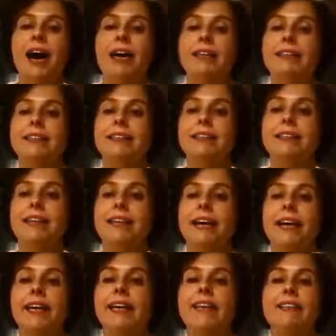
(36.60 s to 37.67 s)
at
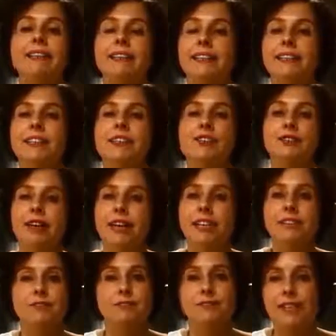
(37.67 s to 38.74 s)
ELT
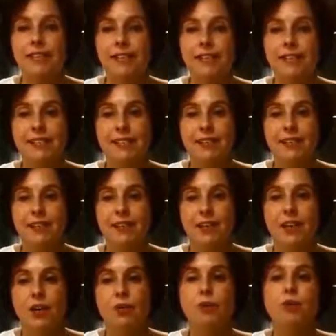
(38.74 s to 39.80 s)
Trends Fest,
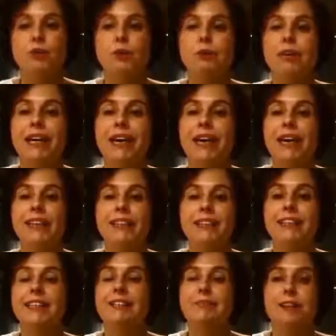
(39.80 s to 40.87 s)
which will be
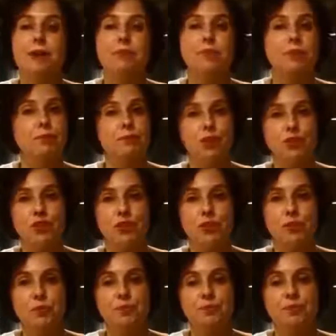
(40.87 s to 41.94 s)
held in November in
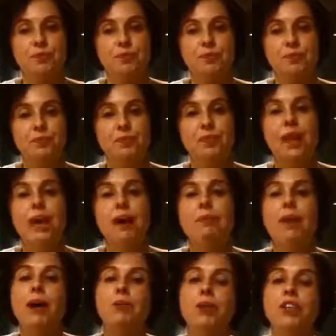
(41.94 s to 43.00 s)
Moscow.
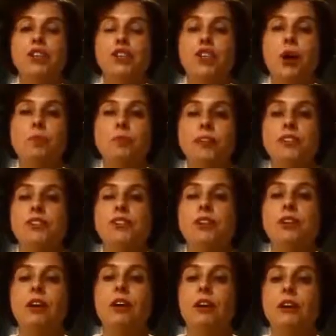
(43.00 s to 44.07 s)
My workshop
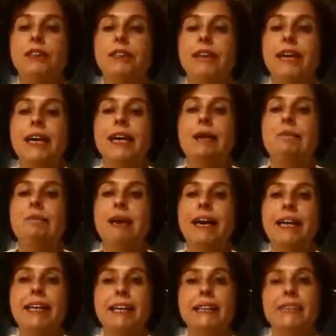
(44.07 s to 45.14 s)
is called
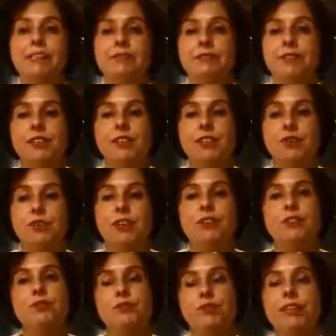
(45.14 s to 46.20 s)
Make a Difference
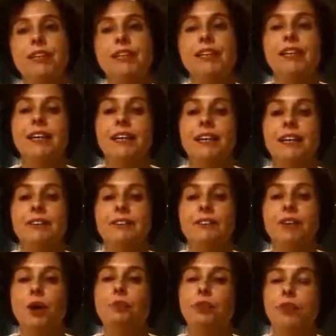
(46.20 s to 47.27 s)
with Real
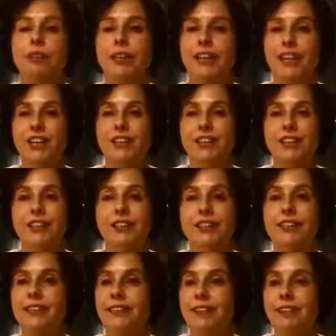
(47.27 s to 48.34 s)
Life Communication
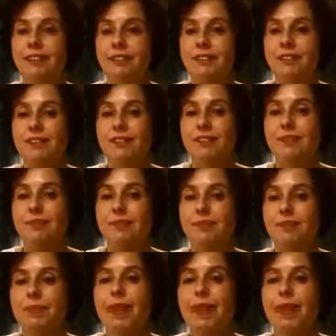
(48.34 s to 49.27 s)
in Class.